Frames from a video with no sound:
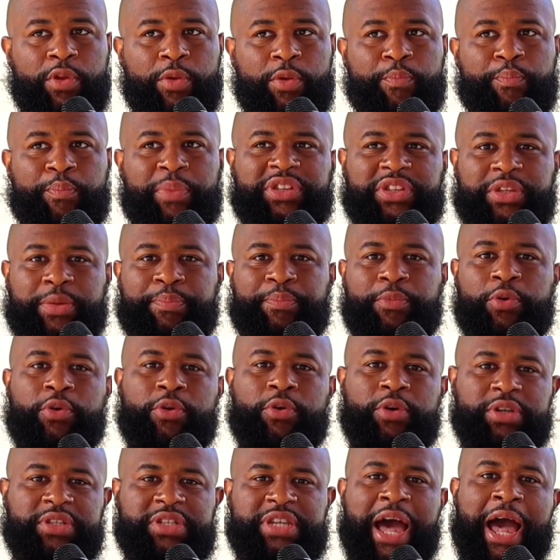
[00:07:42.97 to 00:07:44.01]
But the
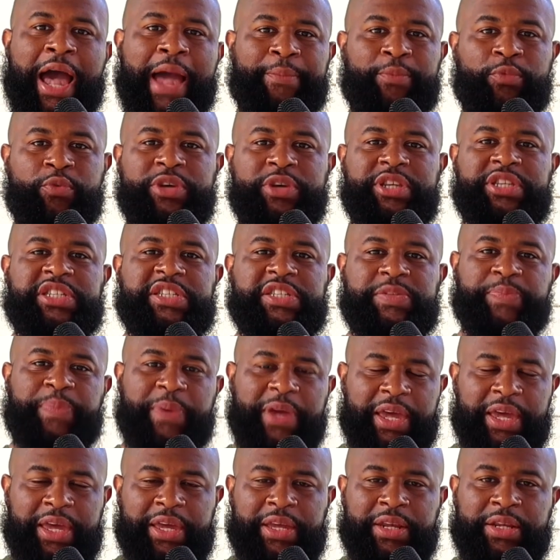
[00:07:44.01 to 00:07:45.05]
more time we
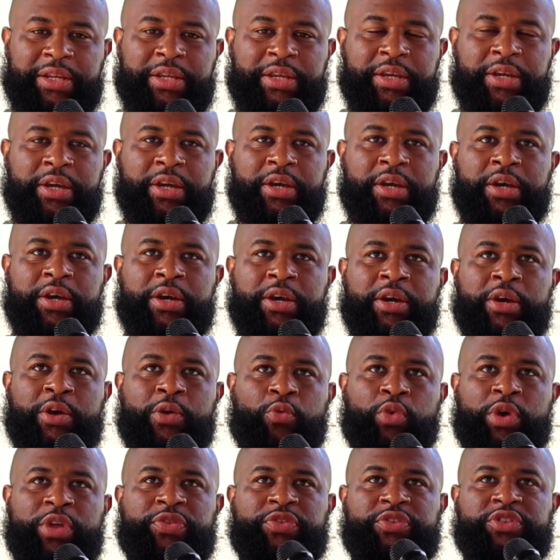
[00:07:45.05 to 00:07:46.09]
spend
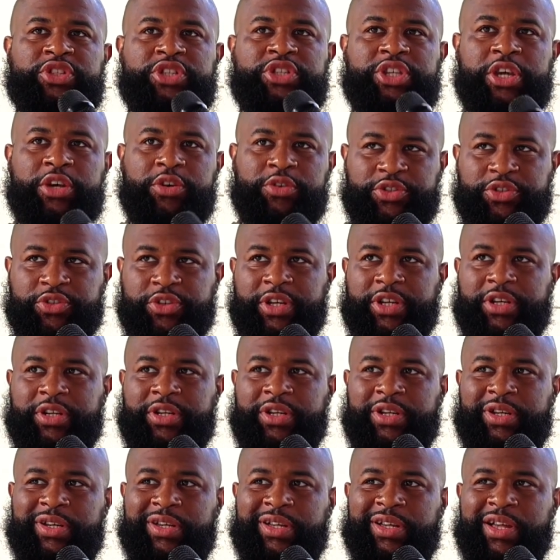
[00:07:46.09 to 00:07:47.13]
with children,
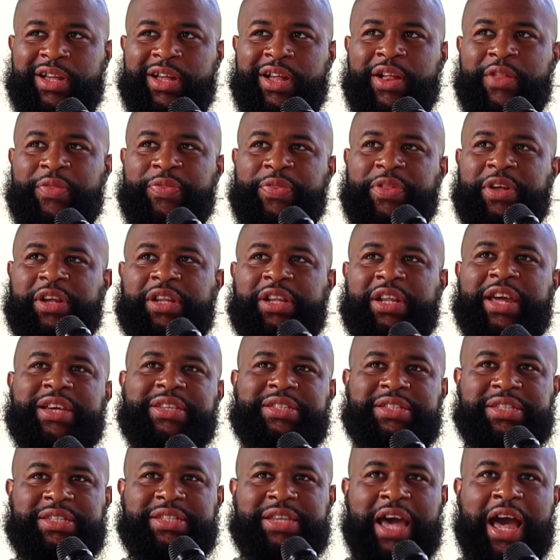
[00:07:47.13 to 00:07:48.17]
the
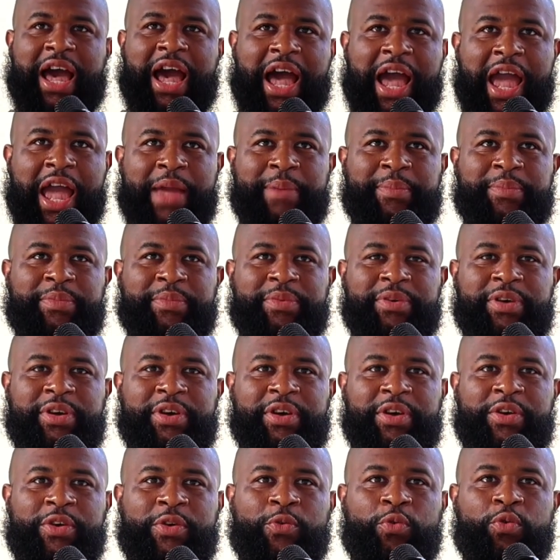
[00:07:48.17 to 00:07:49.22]
less time
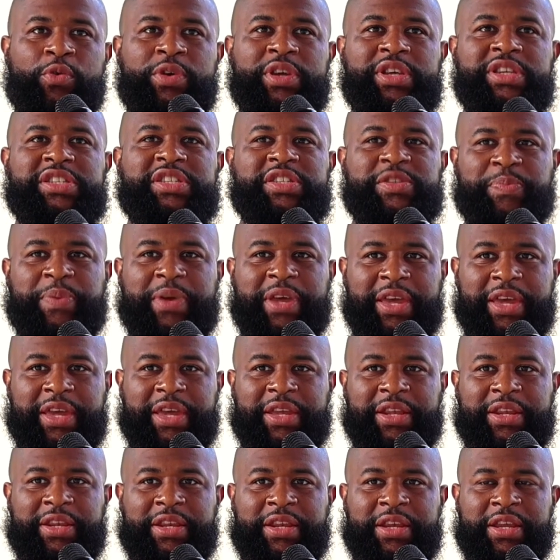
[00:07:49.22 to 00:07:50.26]
we
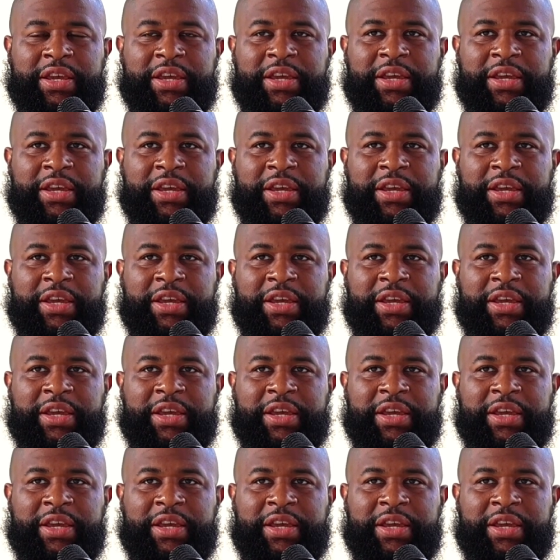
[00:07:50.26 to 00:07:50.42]
spend